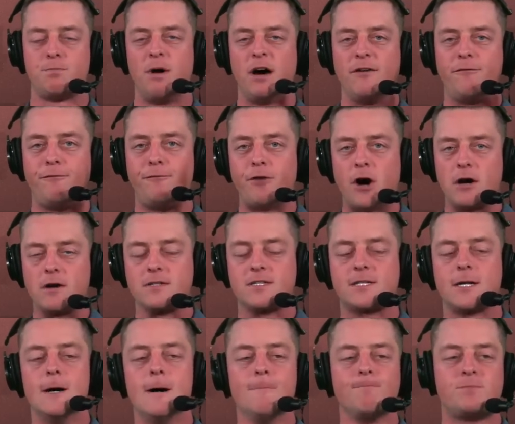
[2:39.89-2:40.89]
But
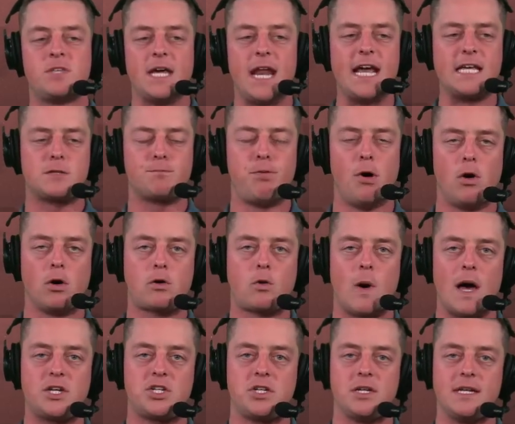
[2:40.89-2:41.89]
first, today's poll
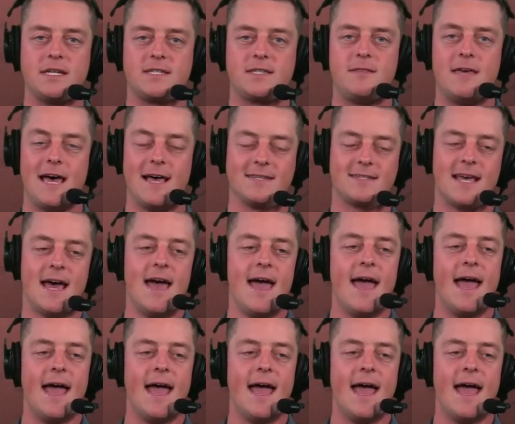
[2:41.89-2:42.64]
question is this.